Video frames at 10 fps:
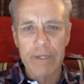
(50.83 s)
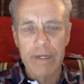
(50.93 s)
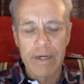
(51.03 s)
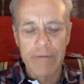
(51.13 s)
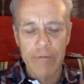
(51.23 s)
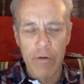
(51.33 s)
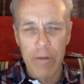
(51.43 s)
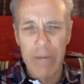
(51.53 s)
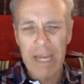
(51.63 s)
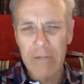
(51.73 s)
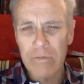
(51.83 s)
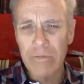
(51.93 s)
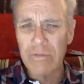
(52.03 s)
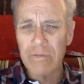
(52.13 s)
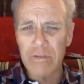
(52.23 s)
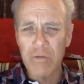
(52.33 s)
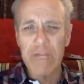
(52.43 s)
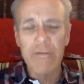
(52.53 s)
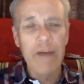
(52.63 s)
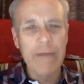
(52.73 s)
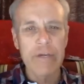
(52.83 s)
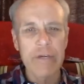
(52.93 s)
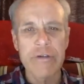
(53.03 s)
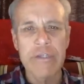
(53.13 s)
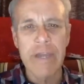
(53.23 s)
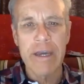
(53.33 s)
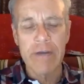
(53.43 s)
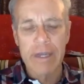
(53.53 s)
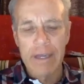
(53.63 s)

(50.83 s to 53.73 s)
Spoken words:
for about 25 years now.